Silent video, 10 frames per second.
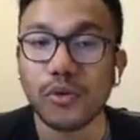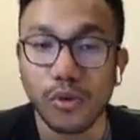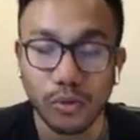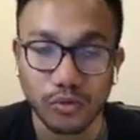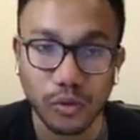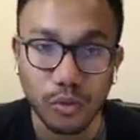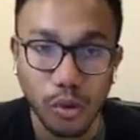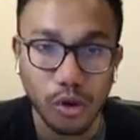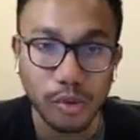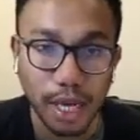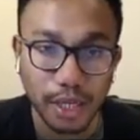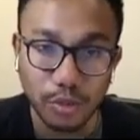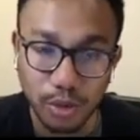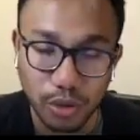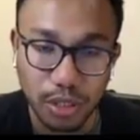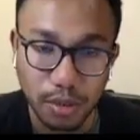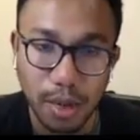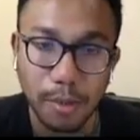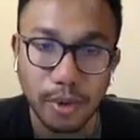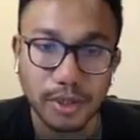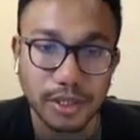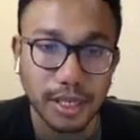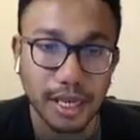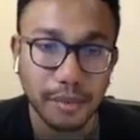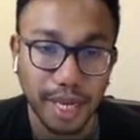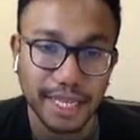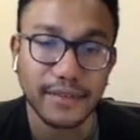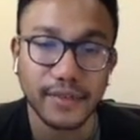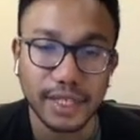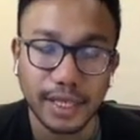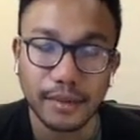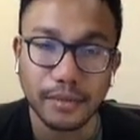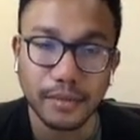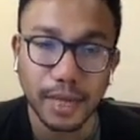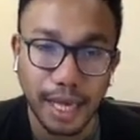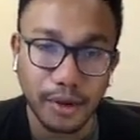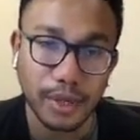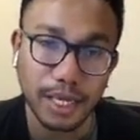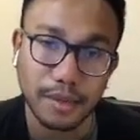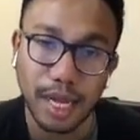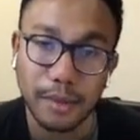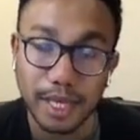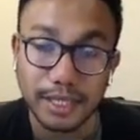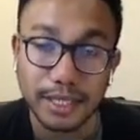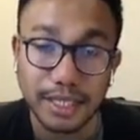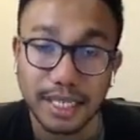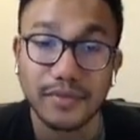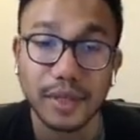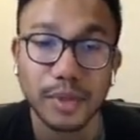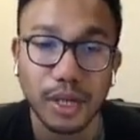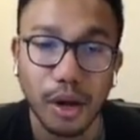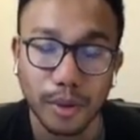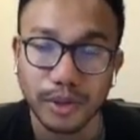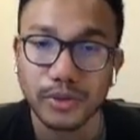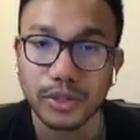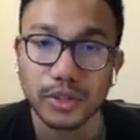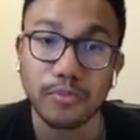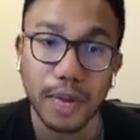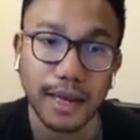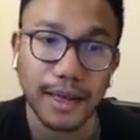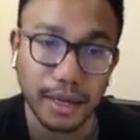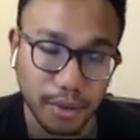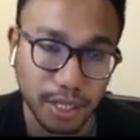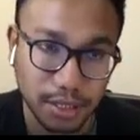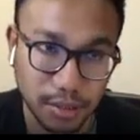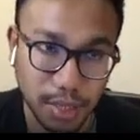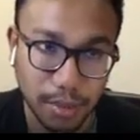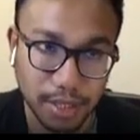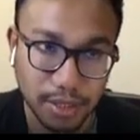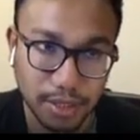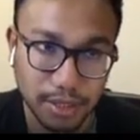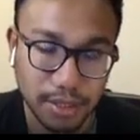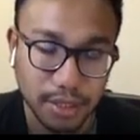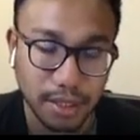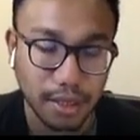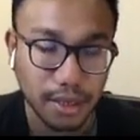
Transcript: reward my community members by giving them equity in my business and giving them the opportunity to buy equity into my business. Mm-hmm.